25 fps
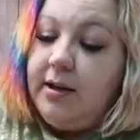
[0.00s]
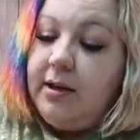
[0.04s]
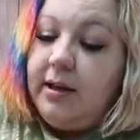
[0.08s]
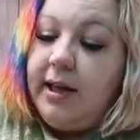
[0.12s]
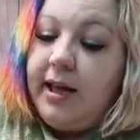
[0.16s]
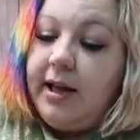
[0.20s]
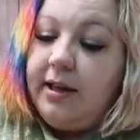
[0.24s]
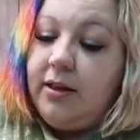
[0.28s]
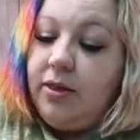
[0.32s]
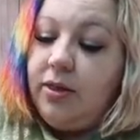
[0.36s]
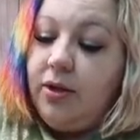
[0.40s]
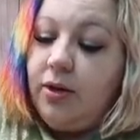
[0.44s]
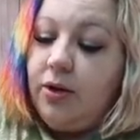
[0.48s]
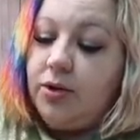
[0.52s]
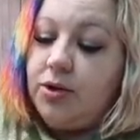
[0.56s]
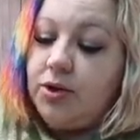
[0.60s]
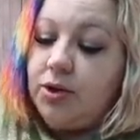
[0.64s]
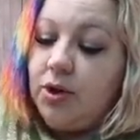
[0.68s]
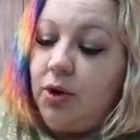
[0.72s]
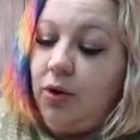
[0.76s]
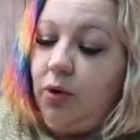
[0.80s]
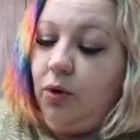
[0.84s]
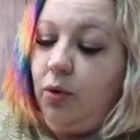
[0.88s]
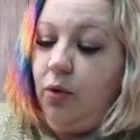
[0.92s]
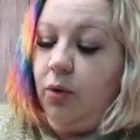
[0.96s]
get those
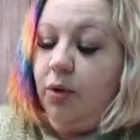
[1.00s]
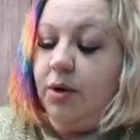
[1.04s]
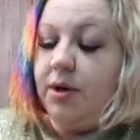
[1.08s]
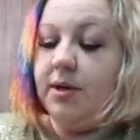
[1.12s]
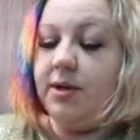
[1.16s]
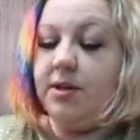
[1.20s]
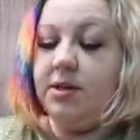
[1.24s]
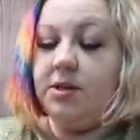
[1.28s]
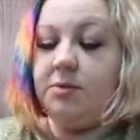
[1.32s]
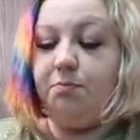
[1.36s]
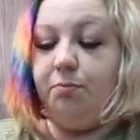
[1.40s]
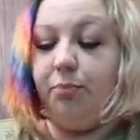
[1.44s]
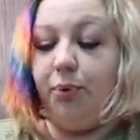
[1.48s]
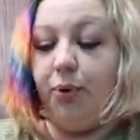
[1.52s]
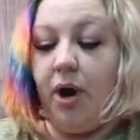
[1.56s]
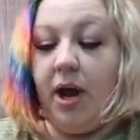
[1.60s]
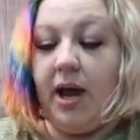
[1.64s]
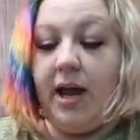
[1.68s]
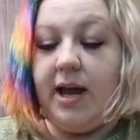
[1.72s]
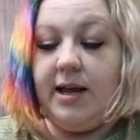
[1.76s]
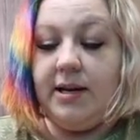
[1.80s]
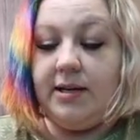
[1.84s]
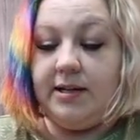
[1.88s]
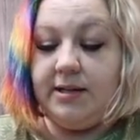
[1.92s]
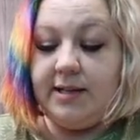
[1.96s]
corners
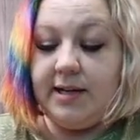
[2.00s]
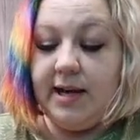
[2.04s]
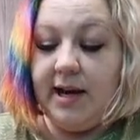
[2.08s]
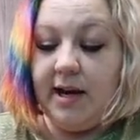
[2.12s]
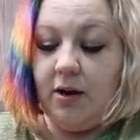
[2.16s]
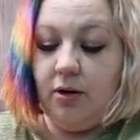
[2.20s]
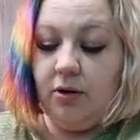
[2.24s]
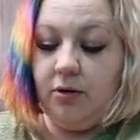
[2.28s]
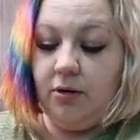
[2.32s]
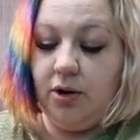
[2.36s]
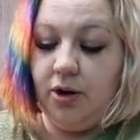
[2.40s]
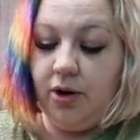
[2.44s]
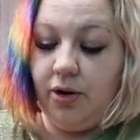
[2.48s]
brayed down